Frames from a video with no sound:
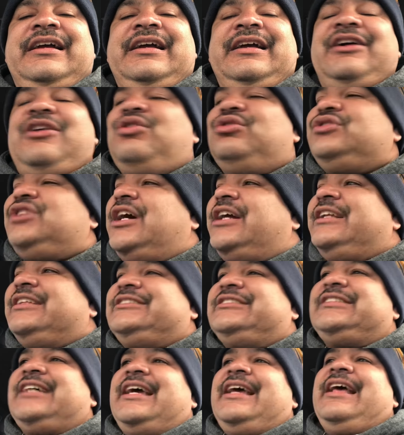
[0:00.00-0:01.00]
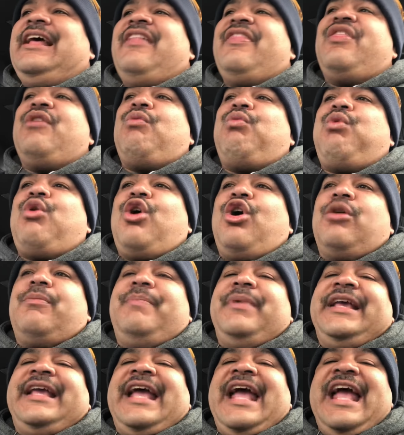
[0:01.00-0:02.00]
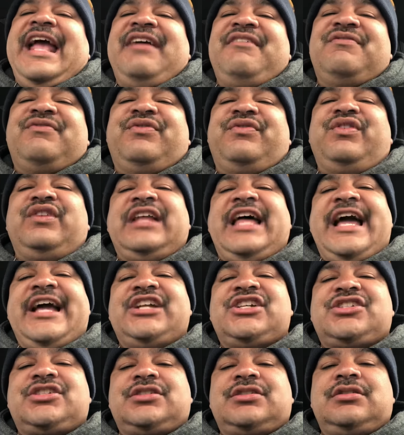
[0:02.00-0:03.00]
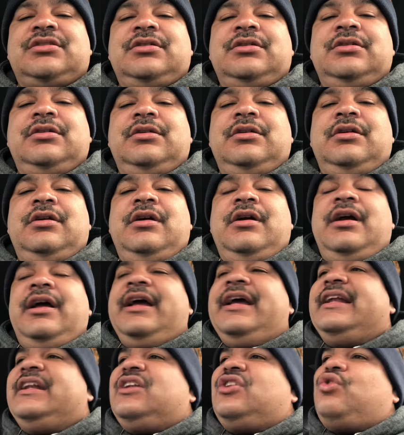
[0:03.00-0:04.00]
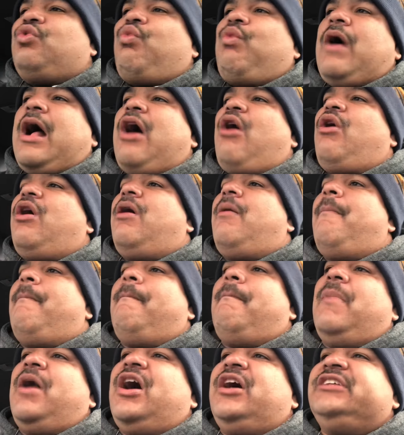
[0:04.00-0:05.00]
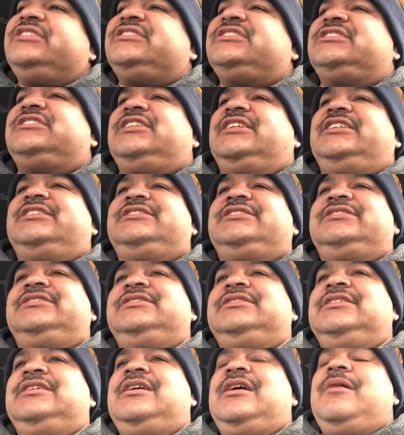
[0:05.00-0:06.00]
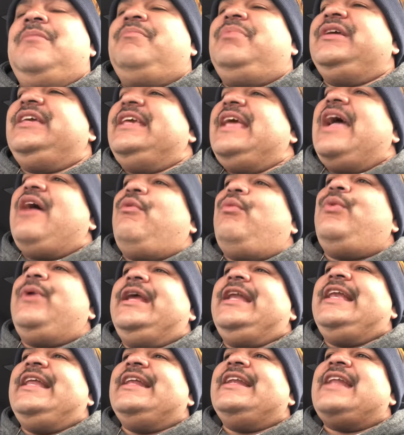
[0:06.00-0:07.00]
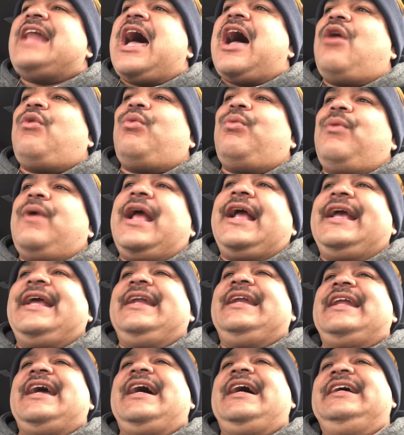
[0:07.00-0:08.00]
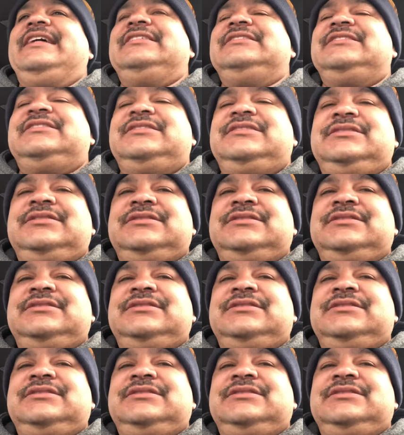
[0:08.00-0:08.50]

Goes on to say, the Word became flesh and dwelt amongst us, but yet we did not recognize.